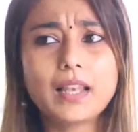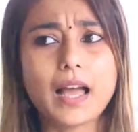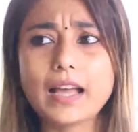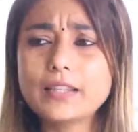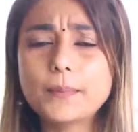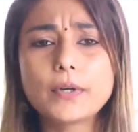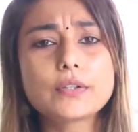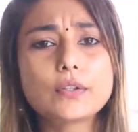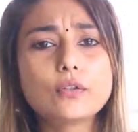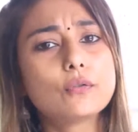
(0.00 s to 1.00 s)
last
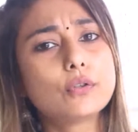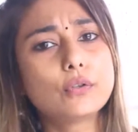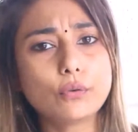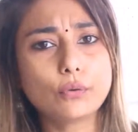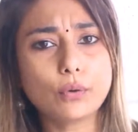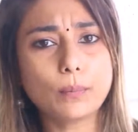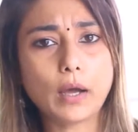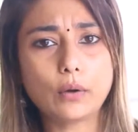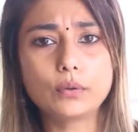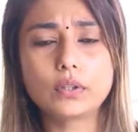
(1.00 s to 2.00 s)
person who would know
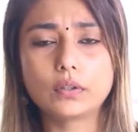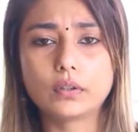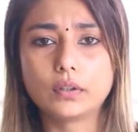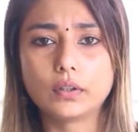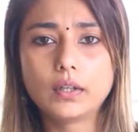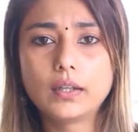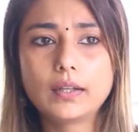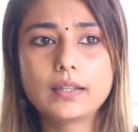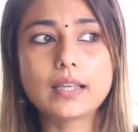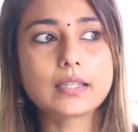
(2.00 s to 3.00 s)
about
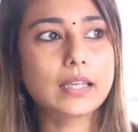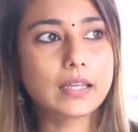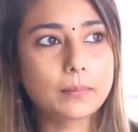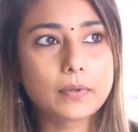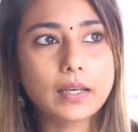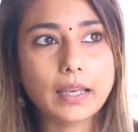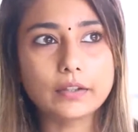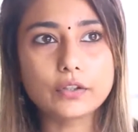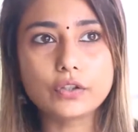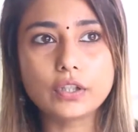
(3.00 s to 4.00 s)
sustainable
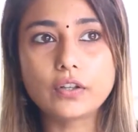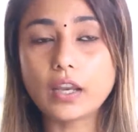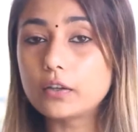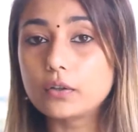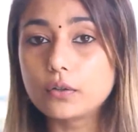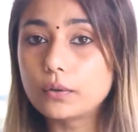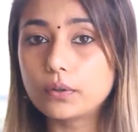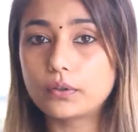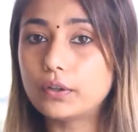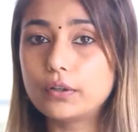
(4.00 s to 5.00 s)
energy,
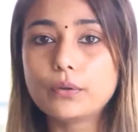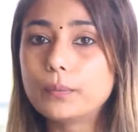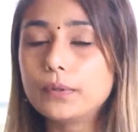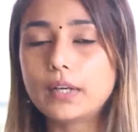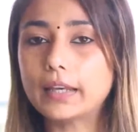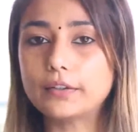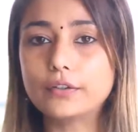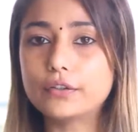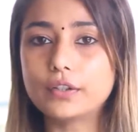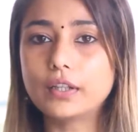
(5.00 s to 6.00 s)
renewable
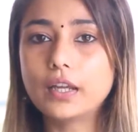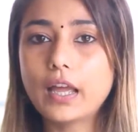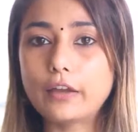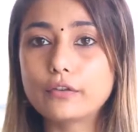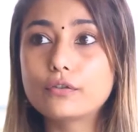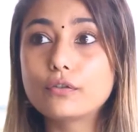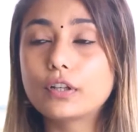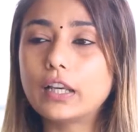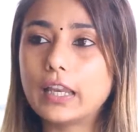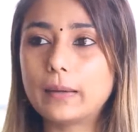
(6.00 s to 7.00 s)
energy. I used to
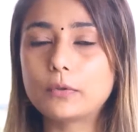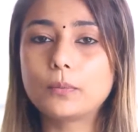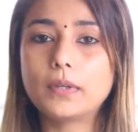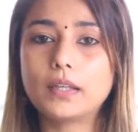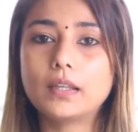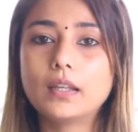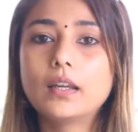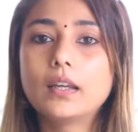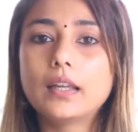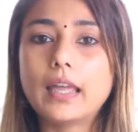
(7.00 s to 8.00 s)
claim to be
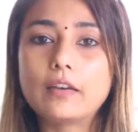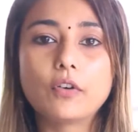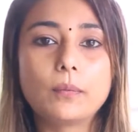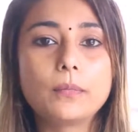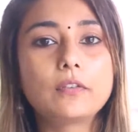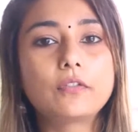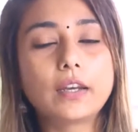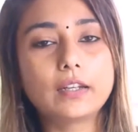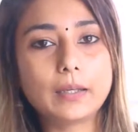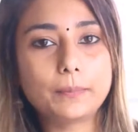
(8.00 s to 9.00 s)
environment
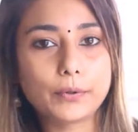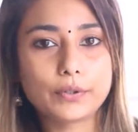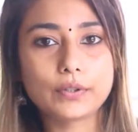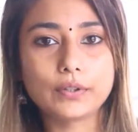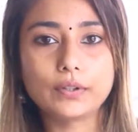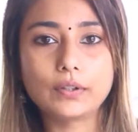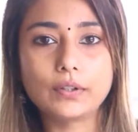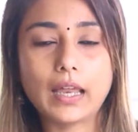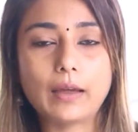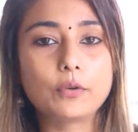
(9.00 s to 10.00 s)
friendly
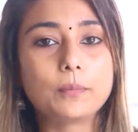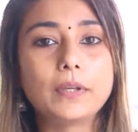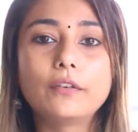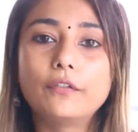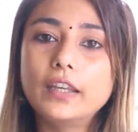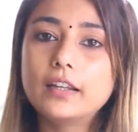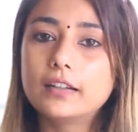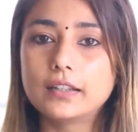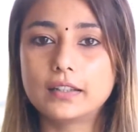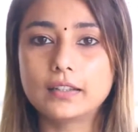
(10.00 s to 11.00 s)
person, I would be a
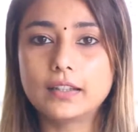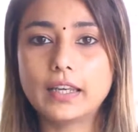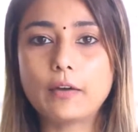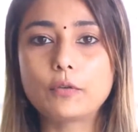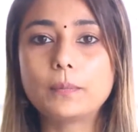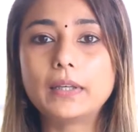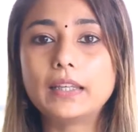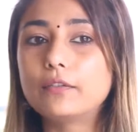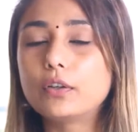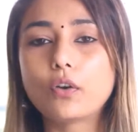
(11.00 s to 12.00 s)
vegan and I would
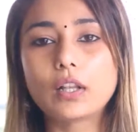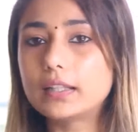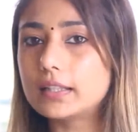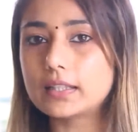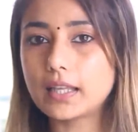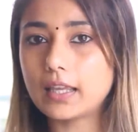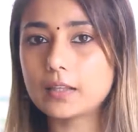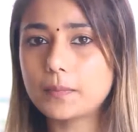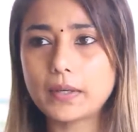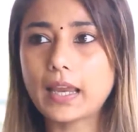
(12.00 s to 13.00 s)
believe in all these
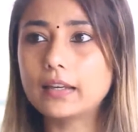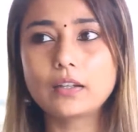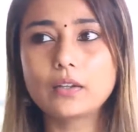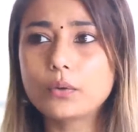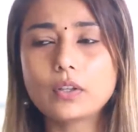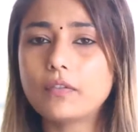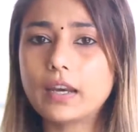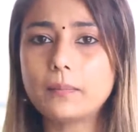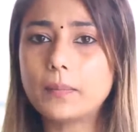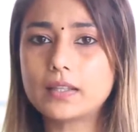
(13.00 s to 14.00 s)
things, but I didn't know the
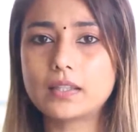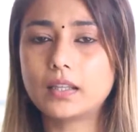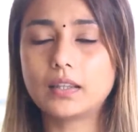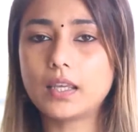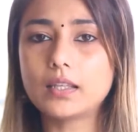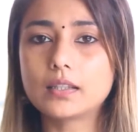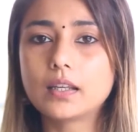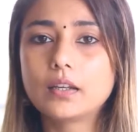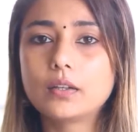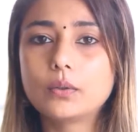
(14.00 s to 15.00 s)
very basic things